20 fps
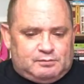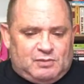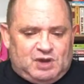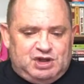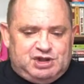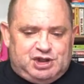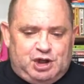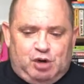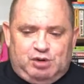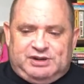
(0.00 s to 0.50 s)

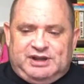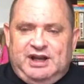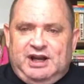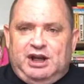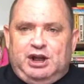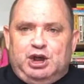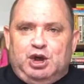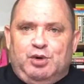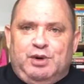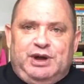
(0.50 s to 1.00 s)
Choke D to
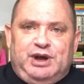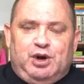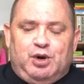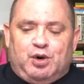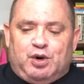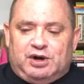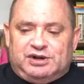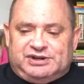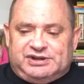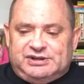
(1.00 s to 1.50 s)
you
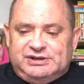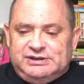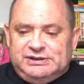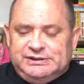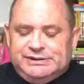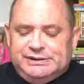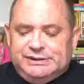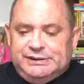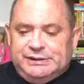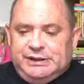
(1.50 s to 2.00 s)
and yours.
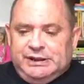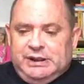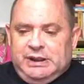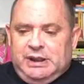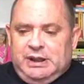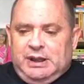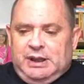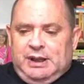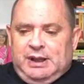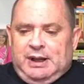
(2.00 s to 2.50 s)

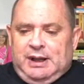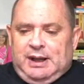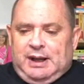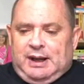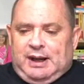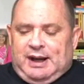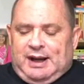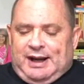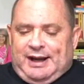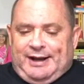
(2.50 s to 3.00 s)

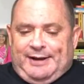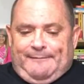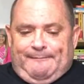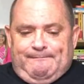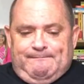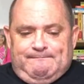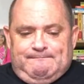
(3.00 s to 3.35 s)
Yeah,